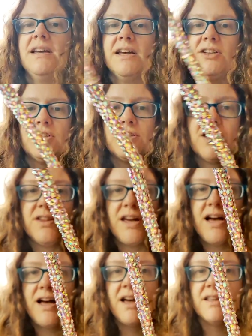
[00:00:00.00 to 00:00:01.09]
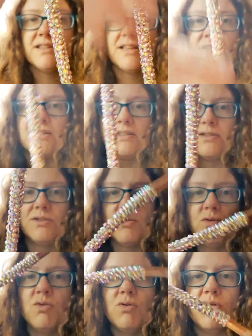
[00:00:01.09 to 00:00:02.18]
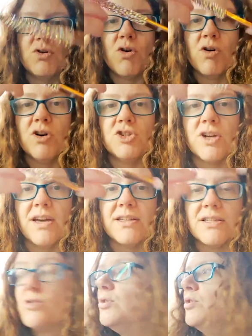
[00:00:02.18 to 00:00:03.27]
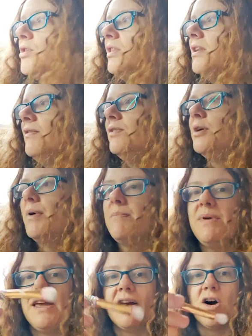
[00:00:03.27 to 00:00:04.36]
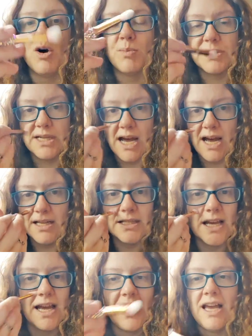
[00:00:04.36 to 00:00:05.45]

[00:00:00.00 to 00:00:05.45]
Just look at that. That is so gorgeous. It's going to look lovely in my makeup stand.